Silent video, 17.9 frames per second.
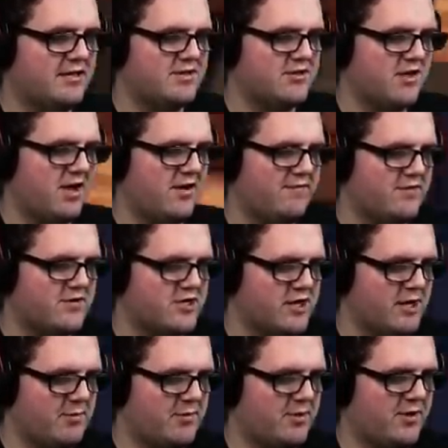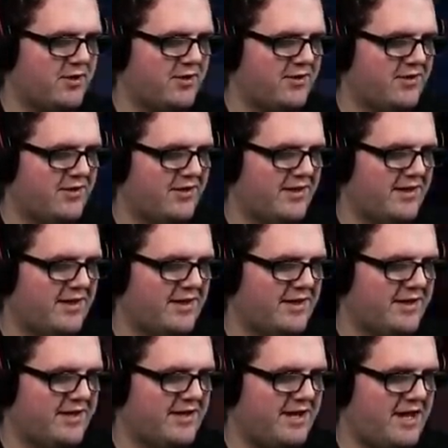drive the ship.
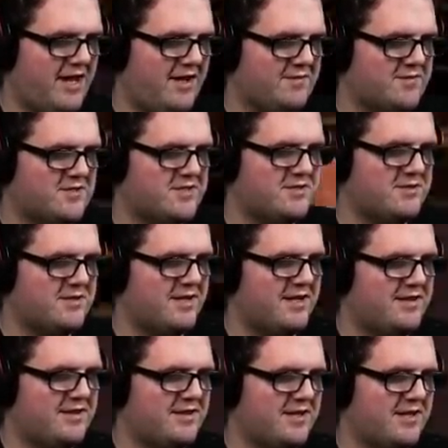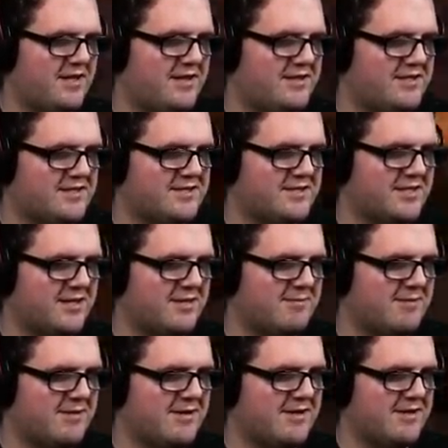I have stood at the steering
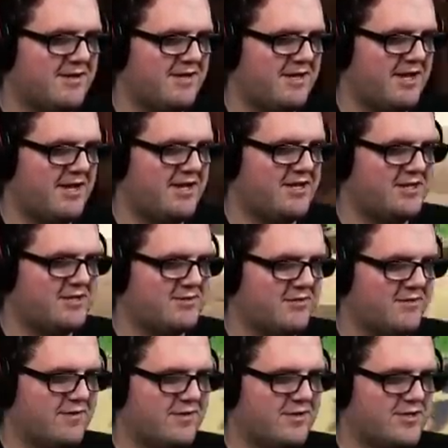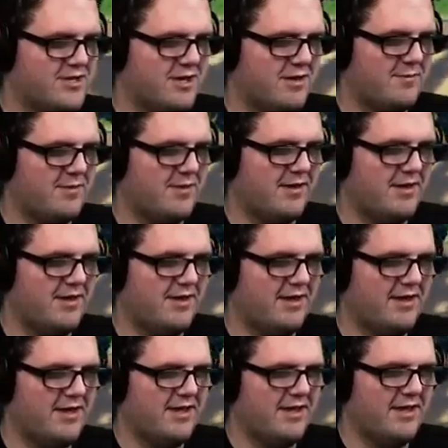wheel and driven the ship.
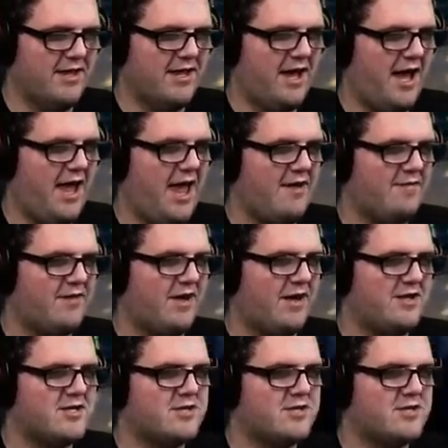I have gotten